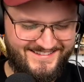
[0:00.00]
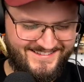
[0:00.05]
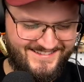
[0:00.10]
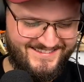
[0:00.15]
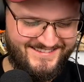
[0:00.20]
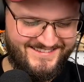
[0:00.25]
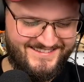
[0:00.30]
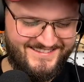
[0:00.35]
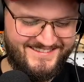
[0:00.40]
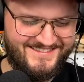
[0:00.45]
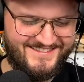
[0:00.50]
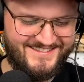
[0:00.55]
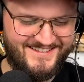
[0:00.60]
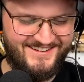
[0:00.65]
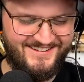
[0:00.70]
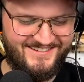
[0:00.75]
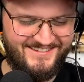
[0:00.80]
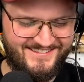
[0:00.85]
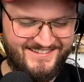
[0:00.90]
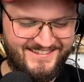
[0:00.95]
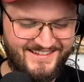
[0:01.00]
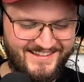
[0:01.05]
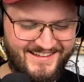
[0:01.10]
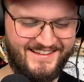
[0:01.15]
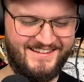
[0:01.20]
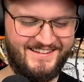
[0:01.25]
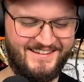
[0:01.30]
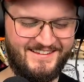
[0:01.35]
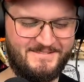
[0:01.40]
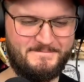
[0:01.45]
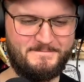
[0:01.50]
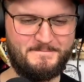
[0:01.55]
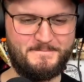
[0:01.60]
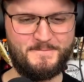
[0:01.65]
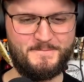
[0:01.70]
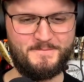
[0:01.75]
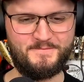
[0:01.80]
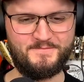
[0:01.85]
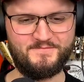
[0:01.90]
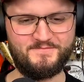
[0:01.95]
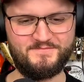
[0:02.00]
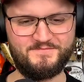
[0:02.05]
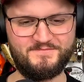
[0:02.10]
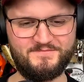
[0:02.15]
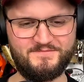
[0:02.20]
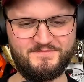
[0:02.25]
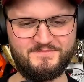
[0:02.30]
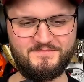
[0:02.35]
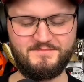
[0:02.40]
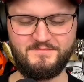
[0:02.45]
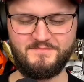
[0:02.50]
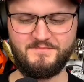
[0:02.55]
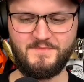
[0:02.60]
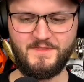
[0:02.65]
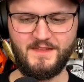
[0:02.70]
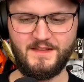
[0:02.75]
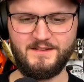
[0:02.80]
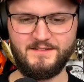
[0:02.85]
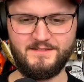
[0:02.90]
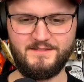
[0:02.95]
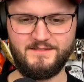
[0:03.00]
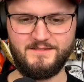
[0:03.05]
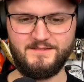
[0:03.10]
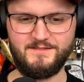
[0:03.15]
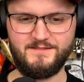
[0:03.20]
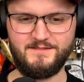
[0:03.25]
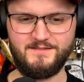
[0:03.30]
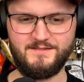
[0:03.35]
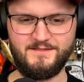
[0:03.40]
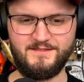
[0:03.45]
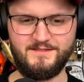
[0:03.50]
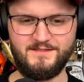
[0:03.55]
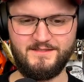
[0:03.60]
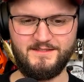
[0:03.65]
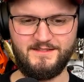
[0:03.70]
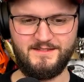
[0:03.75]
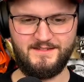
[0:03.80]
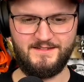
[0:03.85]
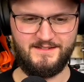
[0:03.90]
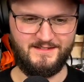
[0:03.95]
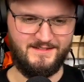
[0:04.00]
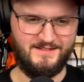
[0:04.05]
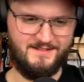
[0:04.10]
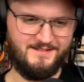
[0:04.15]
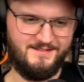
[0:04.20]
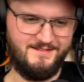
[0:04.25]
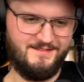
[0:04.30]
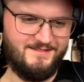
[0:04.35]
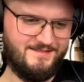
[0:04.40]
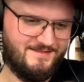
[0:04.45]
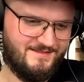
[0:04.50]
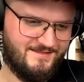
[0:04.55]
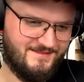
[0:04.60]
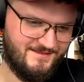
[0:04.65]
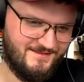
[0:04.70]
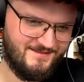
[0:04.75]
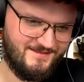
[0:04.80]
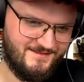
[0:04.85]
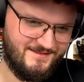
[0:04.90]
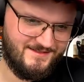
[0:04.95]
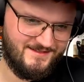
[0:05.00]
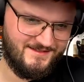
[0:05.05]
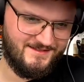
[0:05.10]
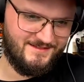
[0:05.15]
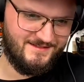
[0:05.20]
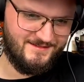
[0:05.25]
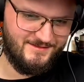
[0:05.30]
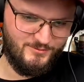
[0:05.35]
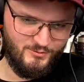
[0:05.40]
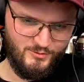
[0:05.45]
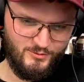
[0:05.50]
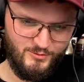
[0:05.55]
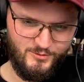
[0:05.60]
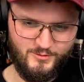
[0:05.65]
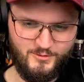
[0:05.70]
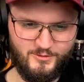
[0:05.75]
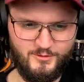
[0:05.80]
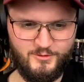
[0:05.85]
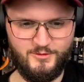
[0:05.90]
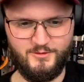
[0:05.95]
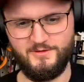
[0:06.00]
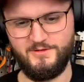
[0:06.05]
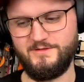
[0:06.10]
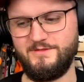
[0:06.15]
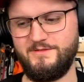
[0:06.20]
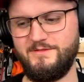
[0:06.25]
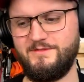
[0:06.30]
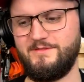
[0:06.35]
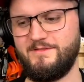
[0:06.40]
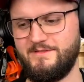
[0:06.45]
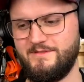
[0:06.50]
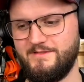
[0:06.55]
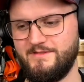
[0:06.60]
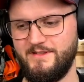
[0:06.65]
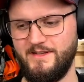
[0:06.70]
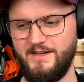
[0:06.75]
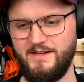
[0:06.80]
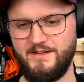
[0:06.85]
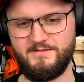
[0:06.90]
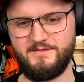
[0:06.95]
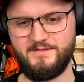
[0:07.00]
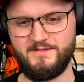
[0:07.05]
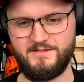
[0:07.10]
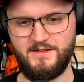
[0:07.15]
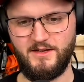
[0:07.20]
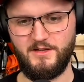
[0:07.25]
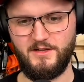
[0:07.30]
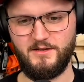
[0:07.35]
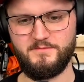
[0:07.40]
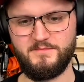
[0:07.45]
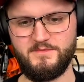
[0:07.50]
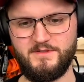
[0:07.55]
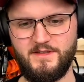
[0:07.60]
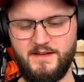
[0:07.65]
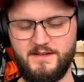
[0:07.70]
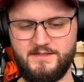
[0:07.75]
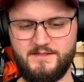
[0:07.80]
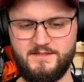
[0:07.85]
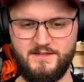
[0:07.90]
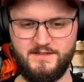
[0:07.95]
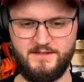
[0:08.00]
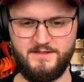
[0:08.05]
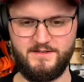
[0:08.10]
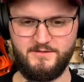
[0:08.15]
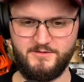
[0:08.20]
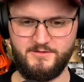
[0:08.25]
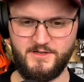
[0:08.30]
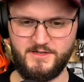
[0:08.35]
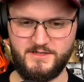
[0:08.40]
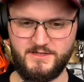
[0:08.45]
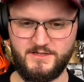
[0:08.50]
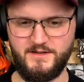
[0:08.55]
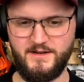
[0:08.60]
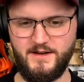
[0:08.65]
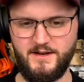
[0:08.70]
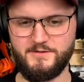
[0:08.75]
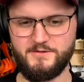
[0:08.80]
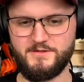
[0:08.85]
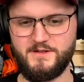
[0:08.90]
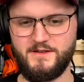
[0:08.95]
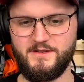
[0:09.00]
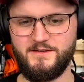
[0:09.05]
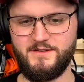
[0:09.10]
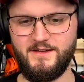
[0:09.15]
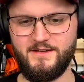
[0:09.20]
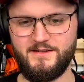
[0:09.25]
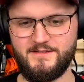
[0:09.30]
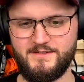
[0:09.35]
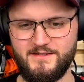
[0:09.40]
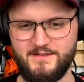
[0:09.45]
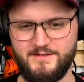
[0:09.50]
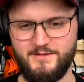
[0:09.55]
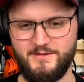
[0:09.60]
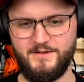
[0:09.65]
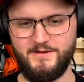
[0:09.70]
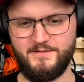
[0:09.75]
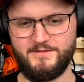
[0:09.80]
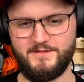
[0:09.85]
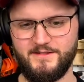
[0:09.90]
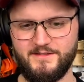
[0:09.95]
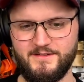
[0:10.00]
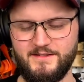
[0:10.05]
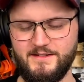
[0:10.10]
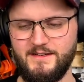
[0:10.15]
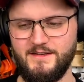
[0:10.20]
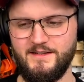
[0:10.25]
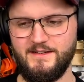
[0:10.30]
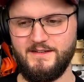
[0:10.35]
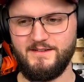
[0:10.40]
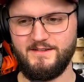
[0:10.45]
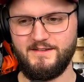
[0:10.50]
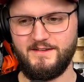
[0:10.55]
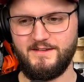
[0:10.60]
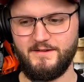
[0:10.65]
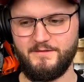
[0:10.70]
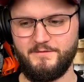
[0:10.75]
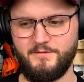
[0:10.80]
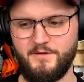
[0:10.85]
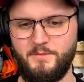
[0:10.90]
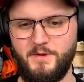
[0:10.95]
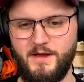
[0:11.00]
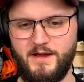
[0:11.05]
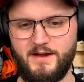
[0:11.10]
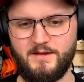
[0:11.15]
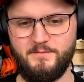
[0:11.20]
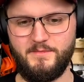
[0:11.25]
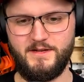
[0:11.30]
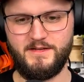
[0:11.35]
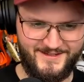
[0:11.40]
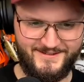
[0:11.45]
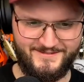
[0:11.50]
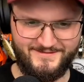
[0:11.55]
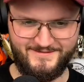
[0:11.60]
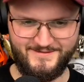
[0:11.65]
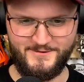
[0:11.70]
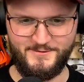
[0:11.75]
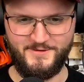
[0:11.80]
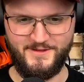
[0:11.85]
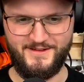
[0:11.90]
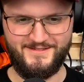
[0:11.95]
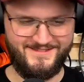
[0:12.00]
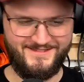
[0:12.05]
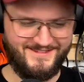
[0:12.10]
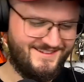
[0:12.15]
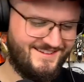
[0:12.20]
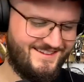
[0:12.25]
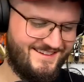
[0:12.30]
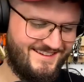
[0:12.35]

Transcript: And he started casting like right in front of us, and I was jigging a bondy, and just then when he pushed in front of us, I smacked like a good muskie like right under the boat, and he was like, I'm so glad you caught that fish right in front of him. But yeah, there is